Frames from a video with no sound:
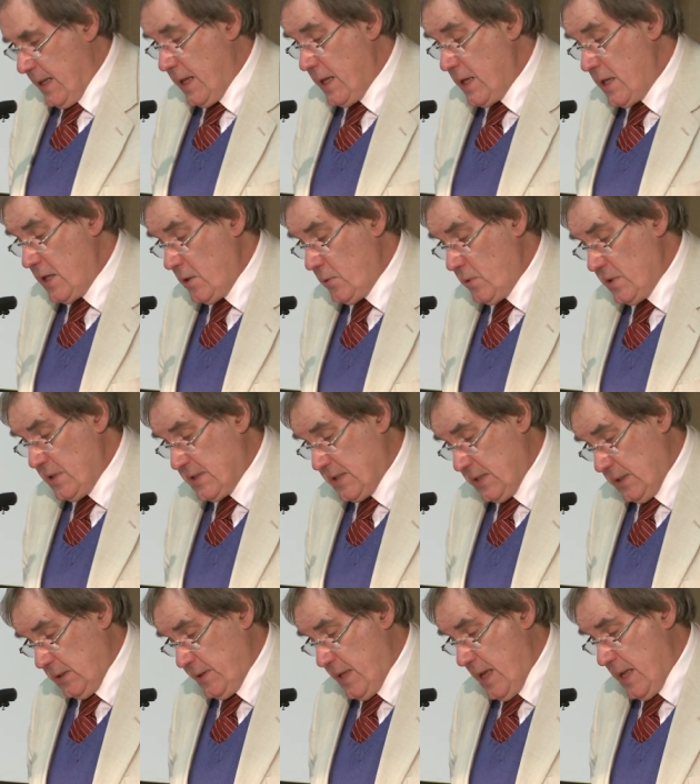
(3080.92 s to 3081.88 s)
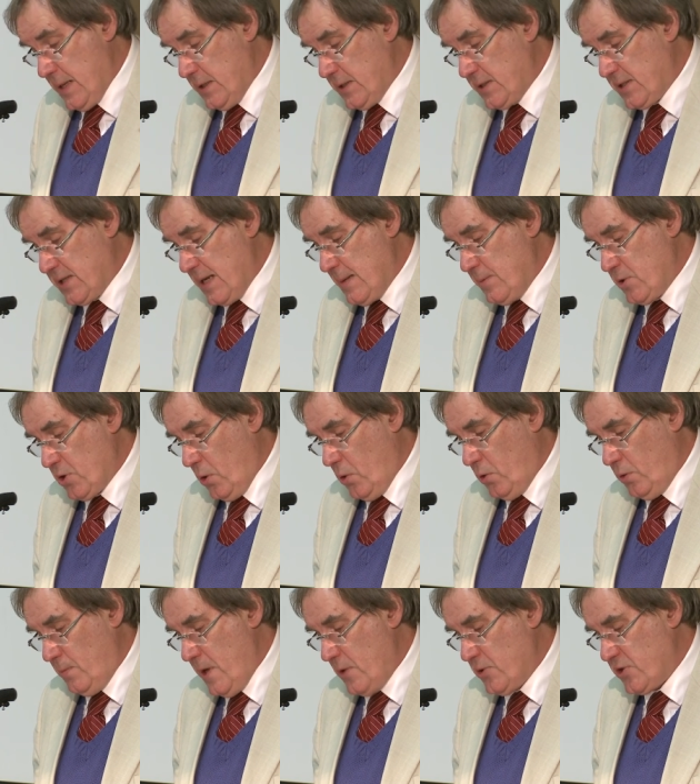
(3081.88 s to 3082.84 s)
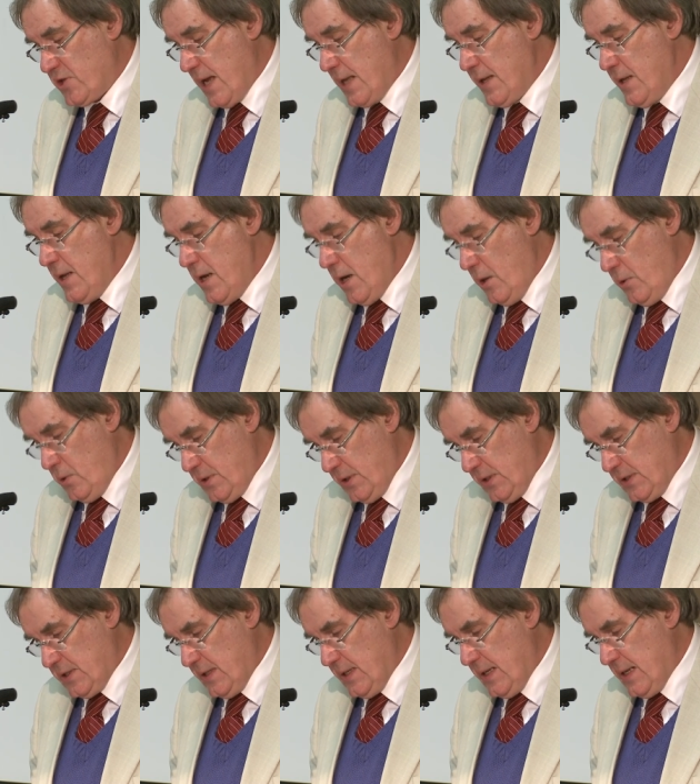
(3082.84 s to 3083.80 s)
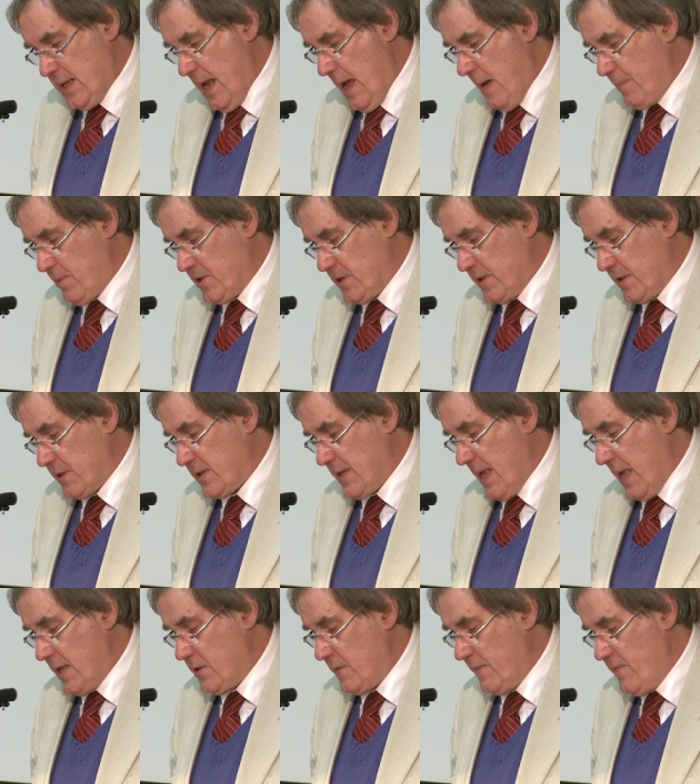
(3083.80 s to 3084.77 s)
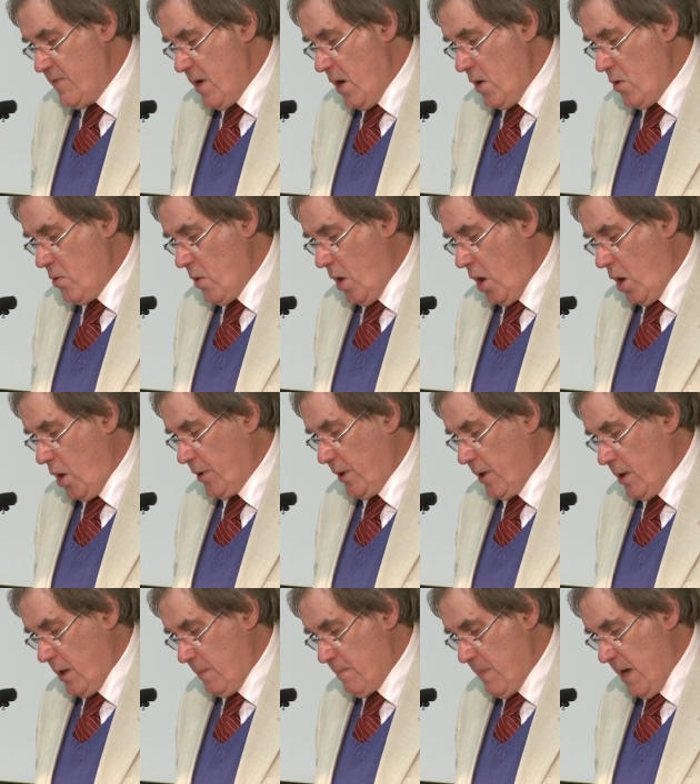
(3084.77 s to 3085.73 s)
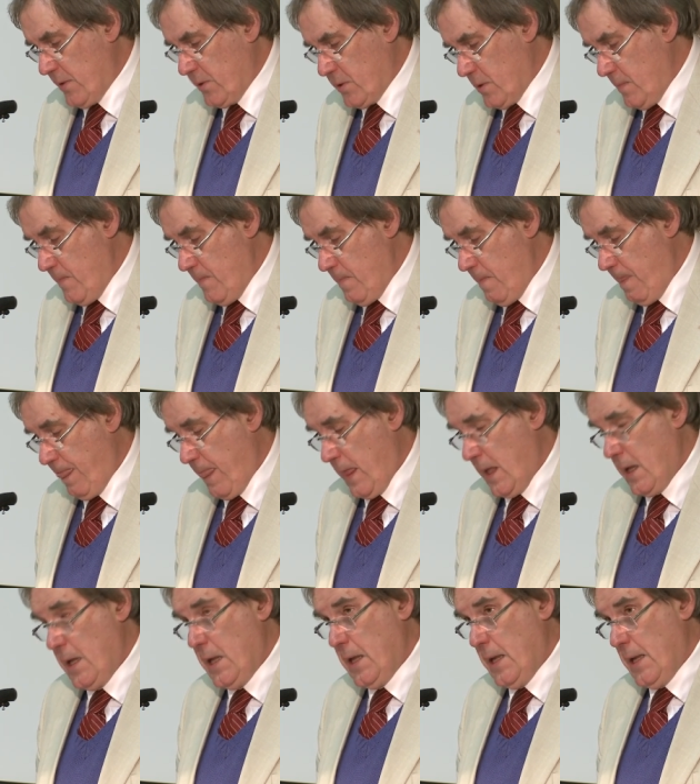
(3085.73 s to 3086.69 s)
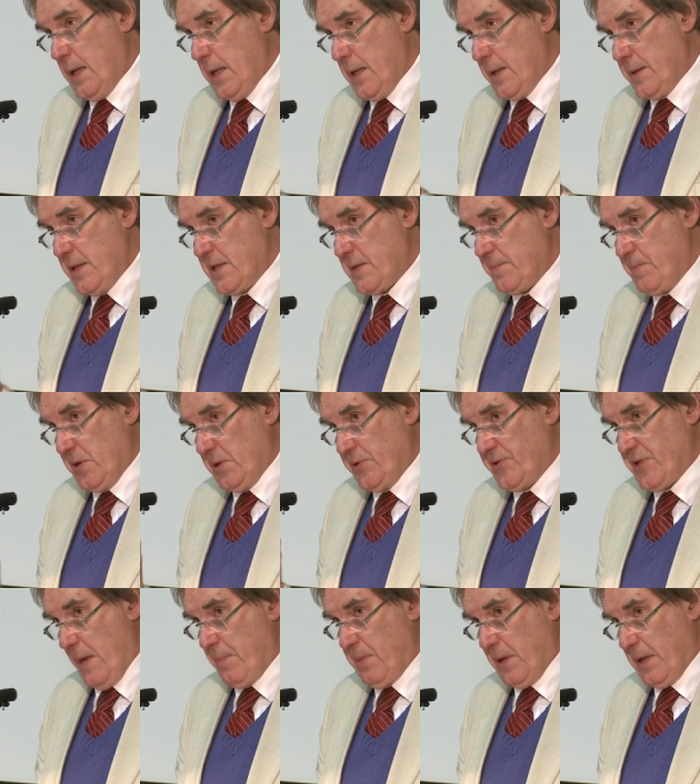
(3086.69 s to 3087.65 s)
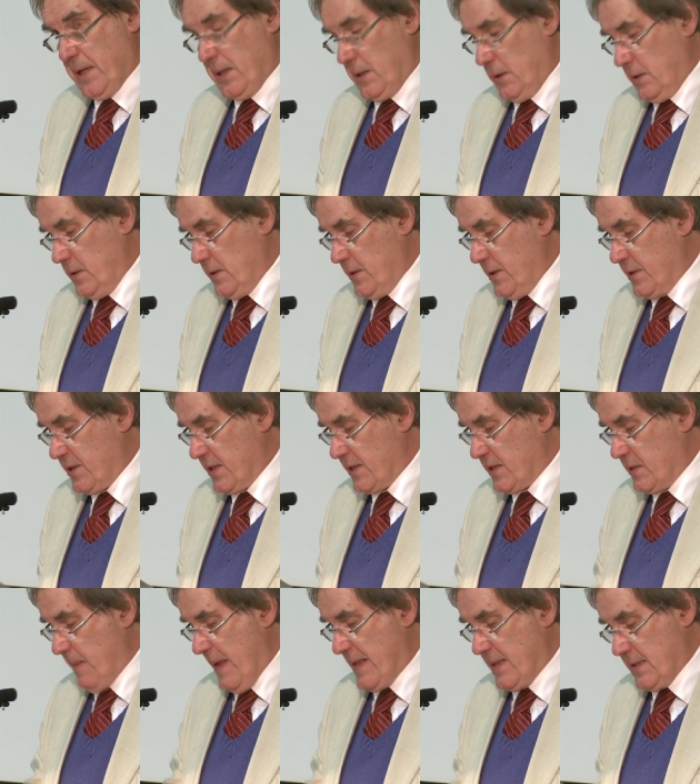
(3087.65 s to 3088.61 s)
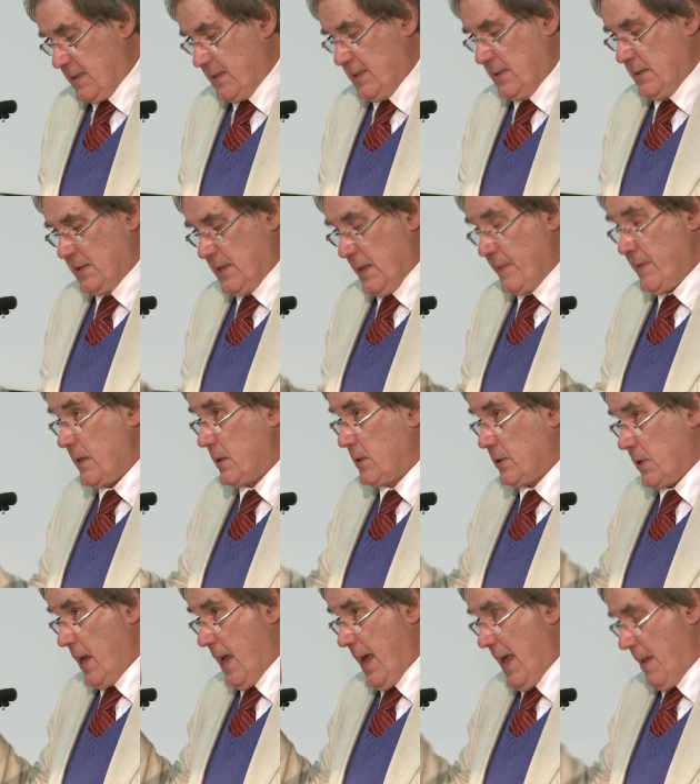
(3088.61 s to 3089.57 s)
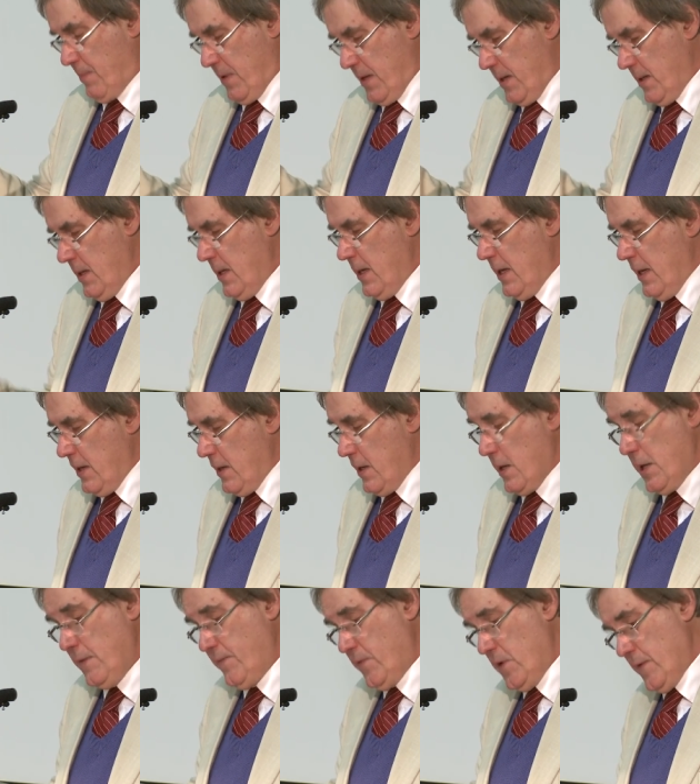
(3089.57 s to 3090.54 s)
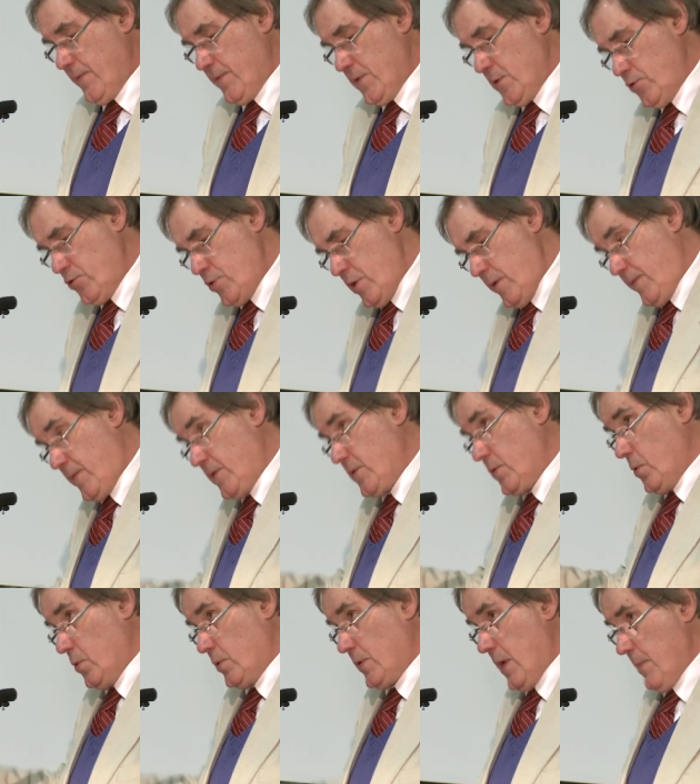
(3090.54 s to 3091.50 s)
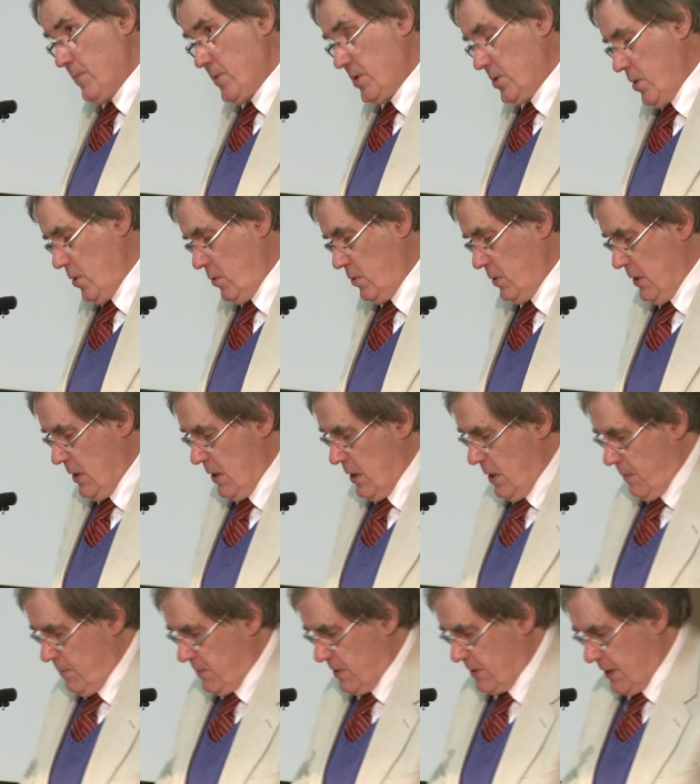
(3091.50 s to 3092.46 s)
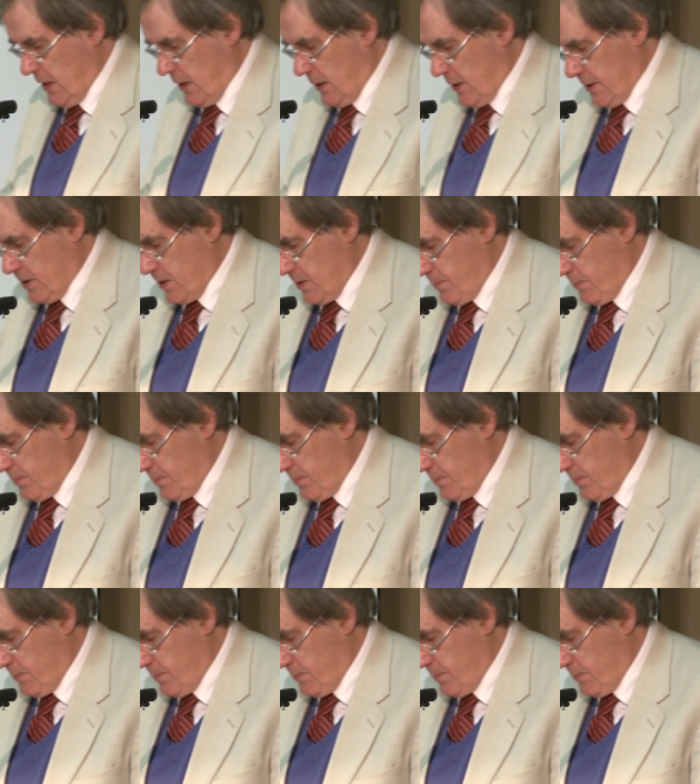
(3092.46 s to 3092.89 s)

he who until then had seemed almost unknown to the inhabitants and of no honour among them. This builds up a little suspense. Something's going to happen, even if the drift will come as no particular